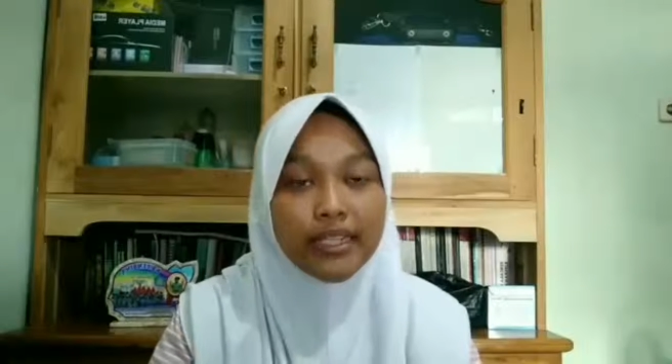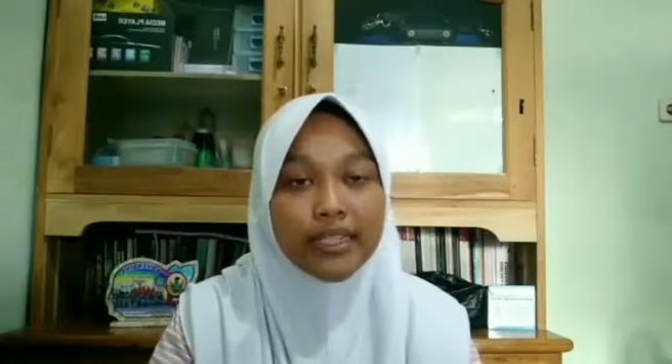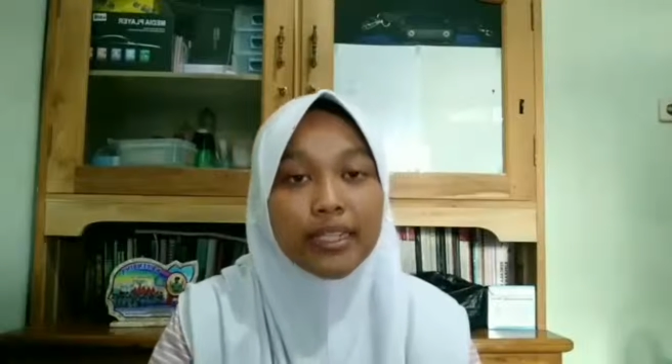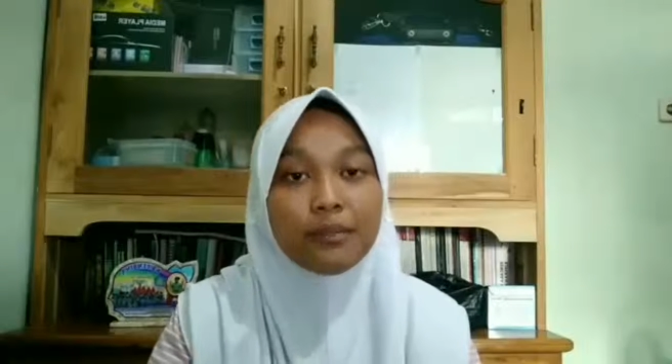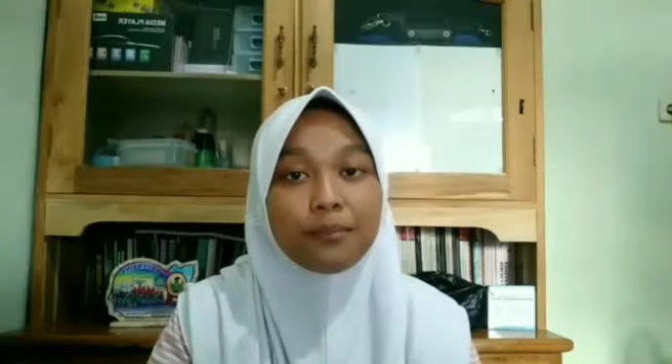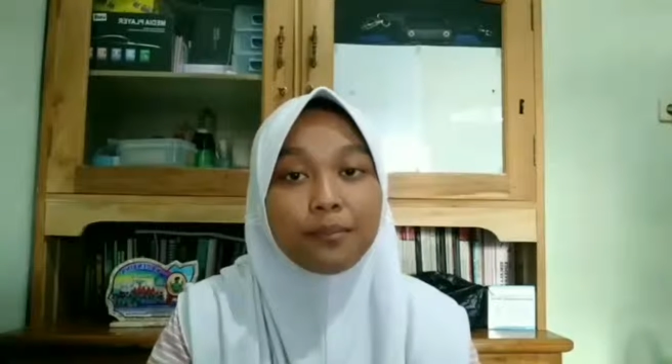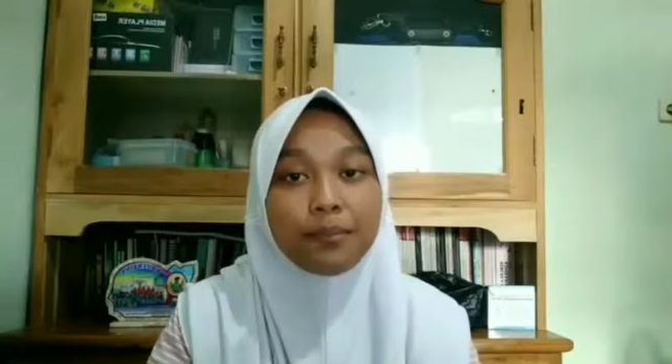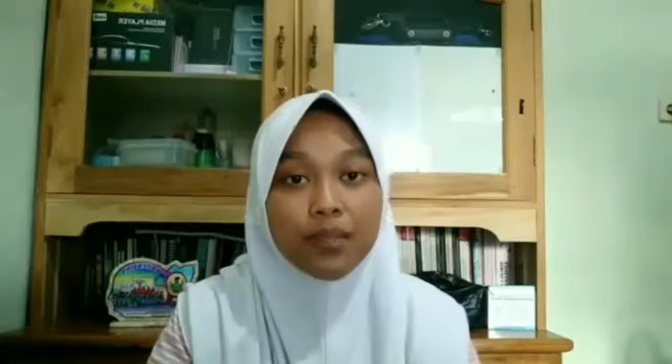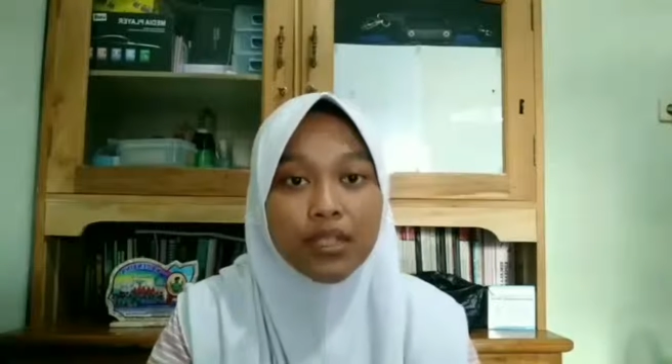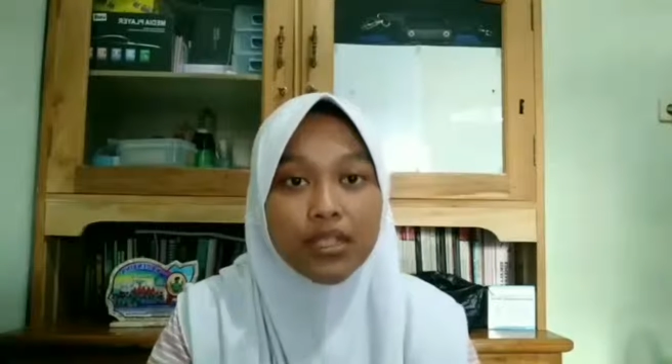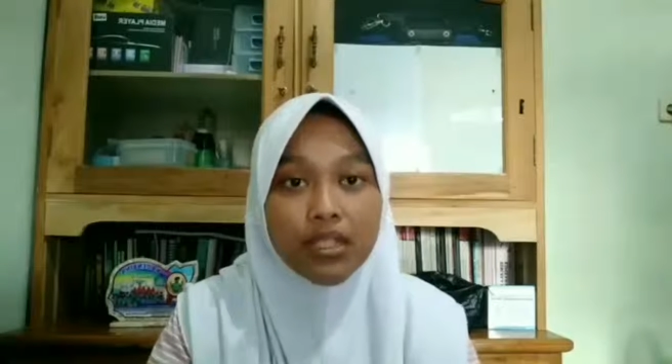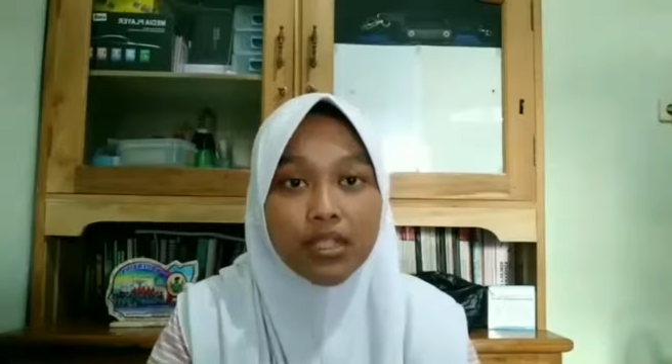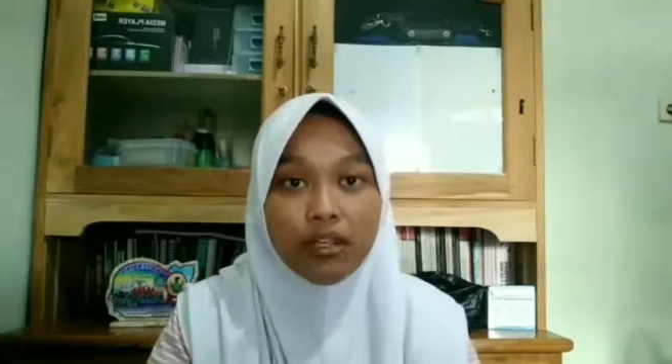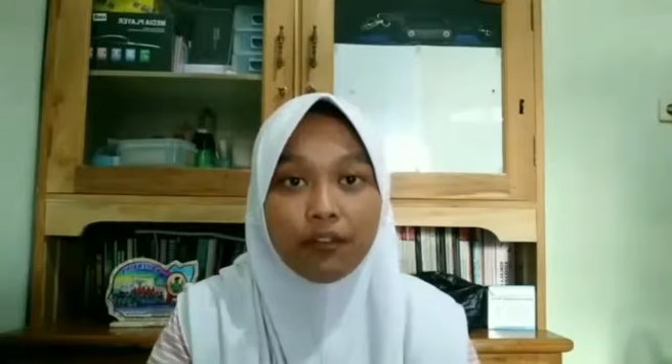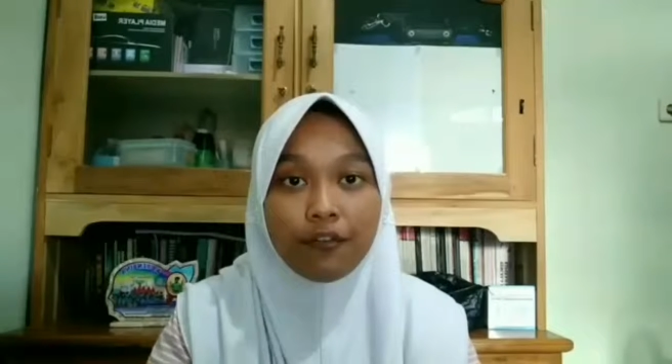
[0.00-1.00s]
creating
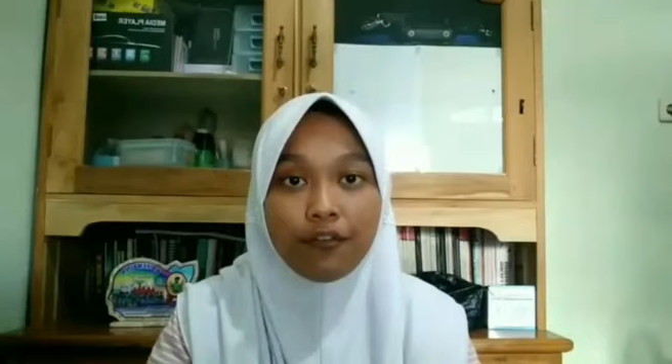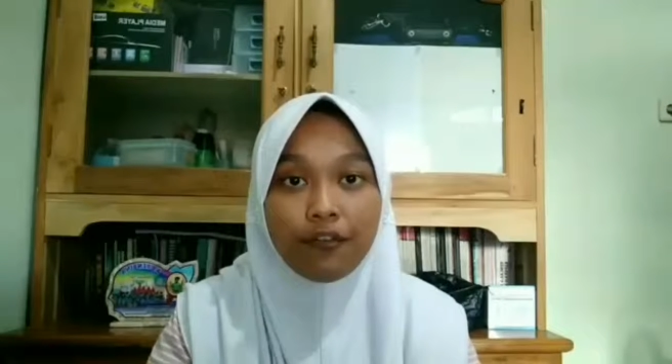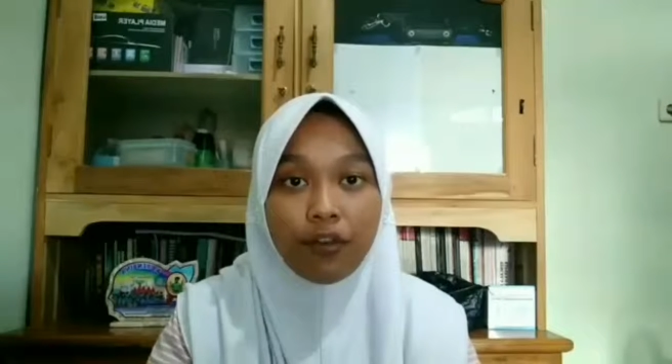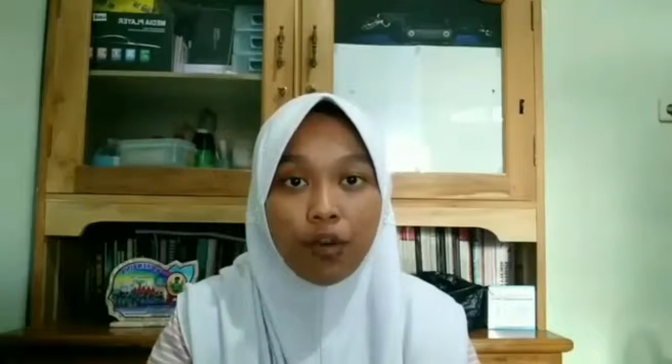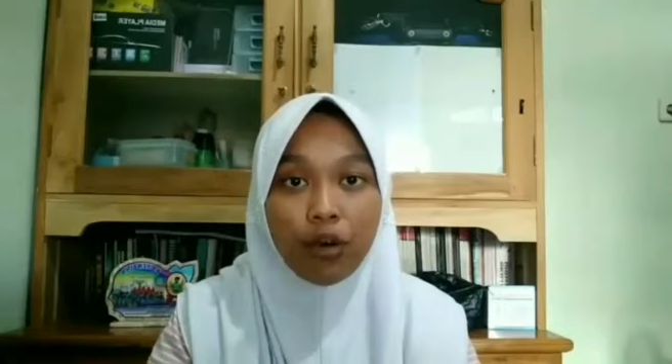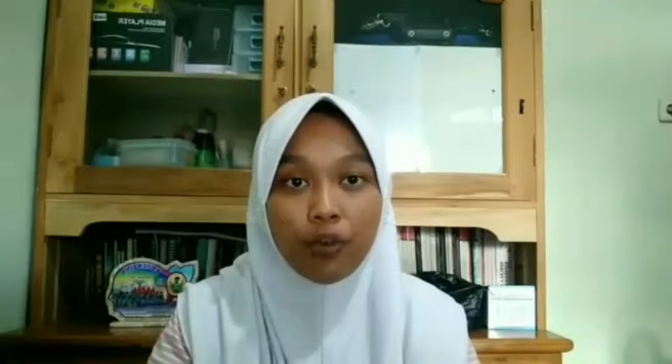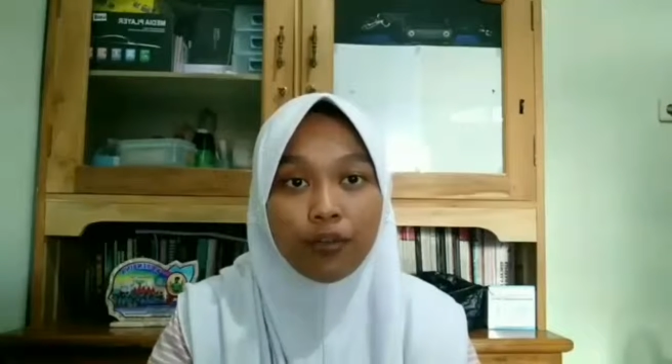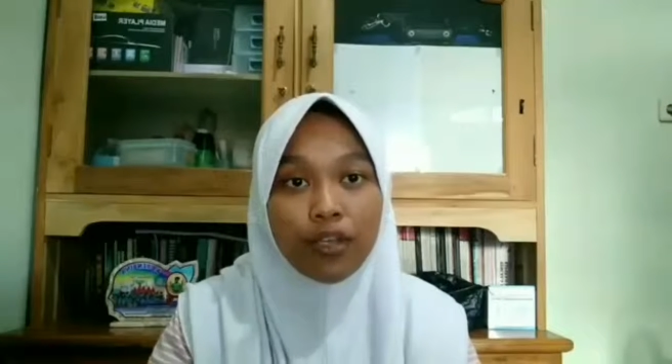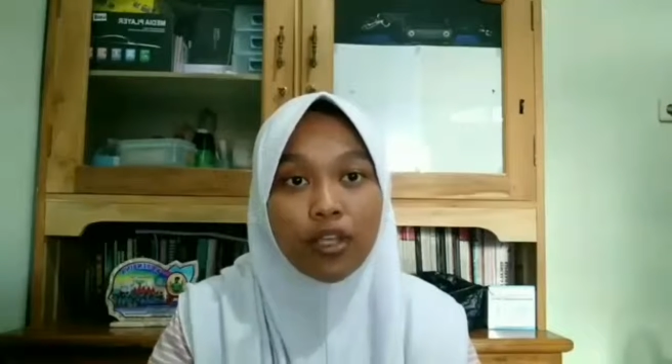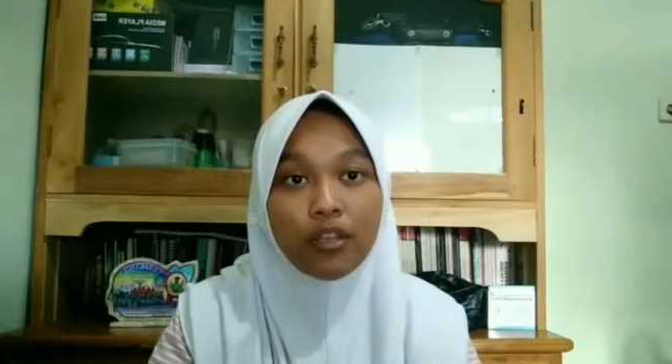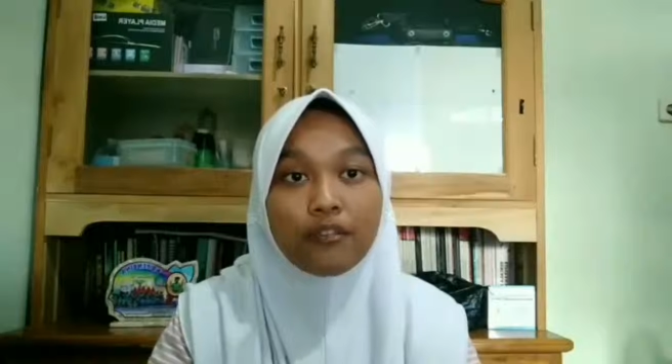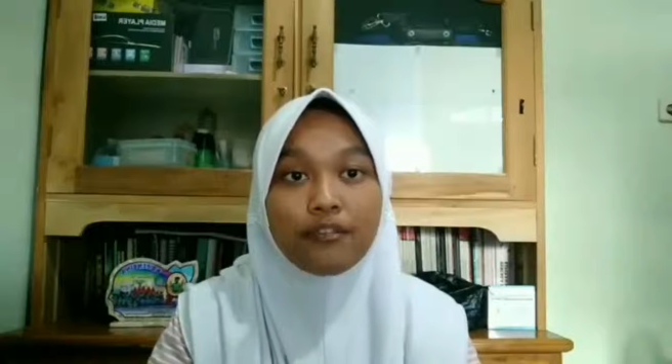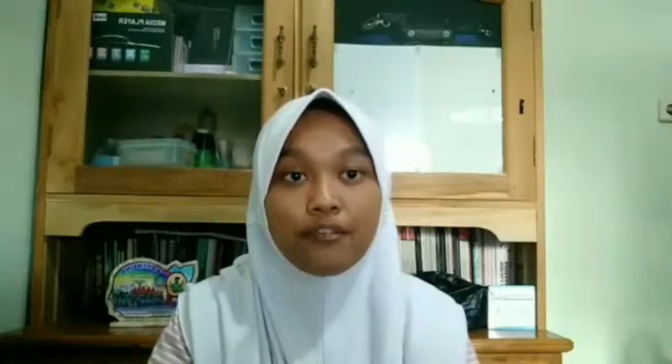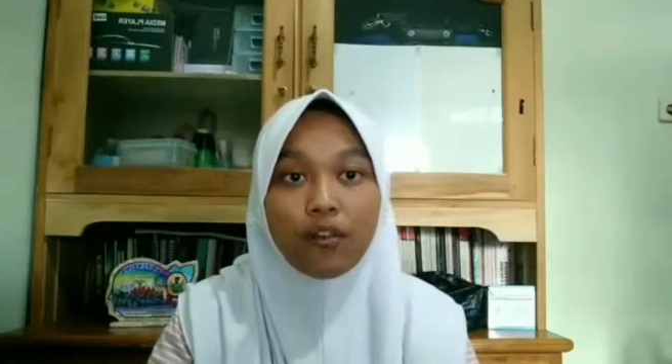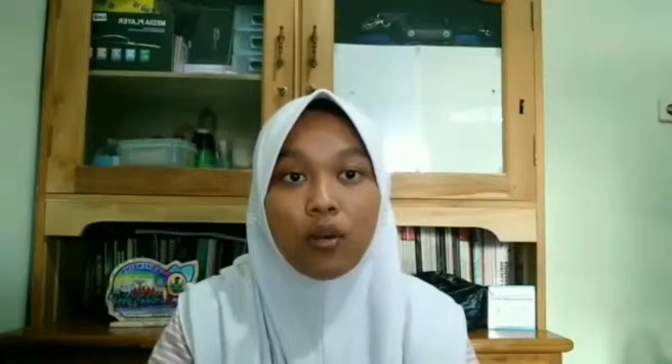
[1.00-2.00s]
pressure
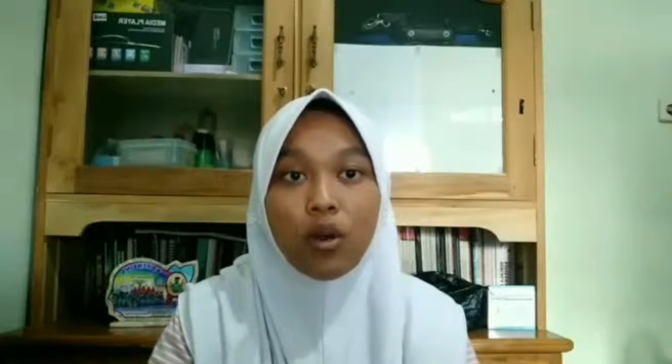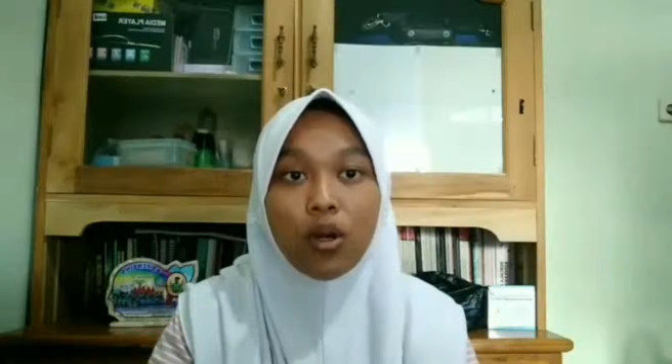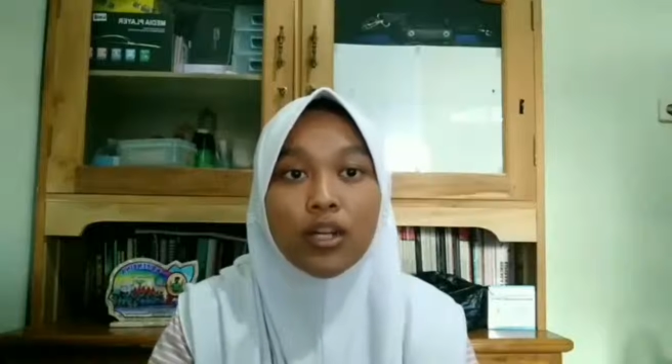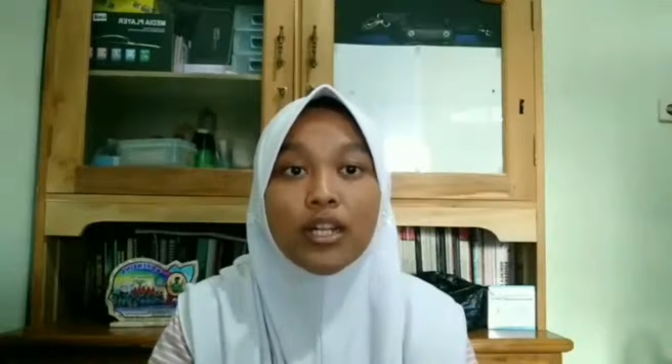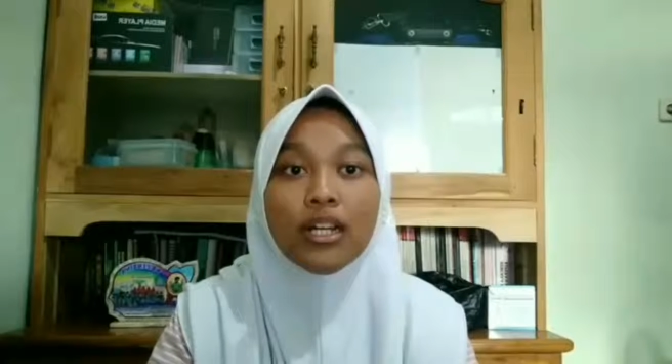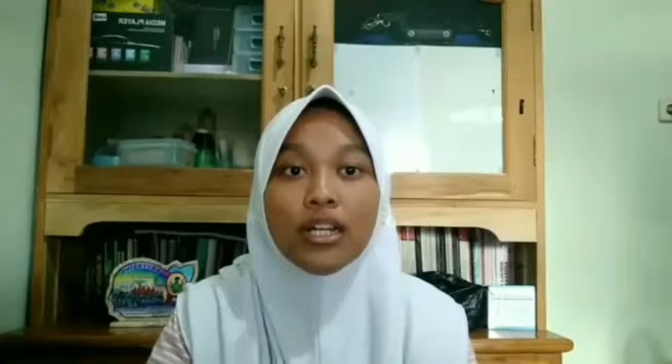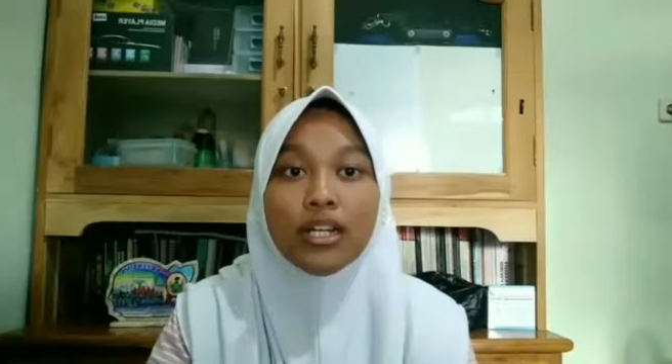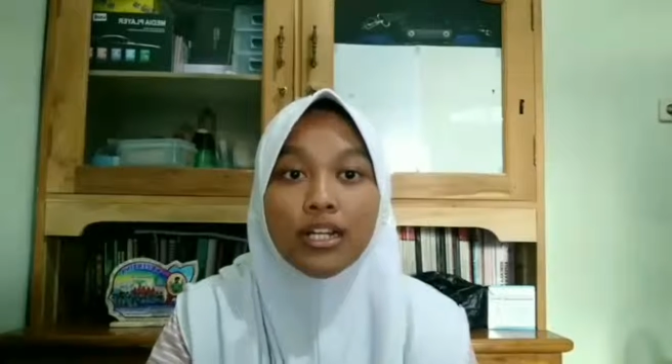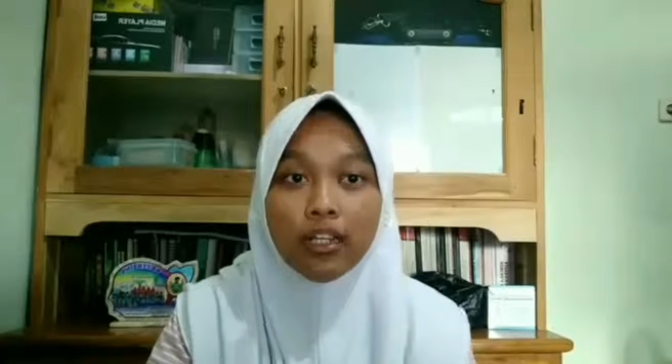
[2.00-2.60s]
following for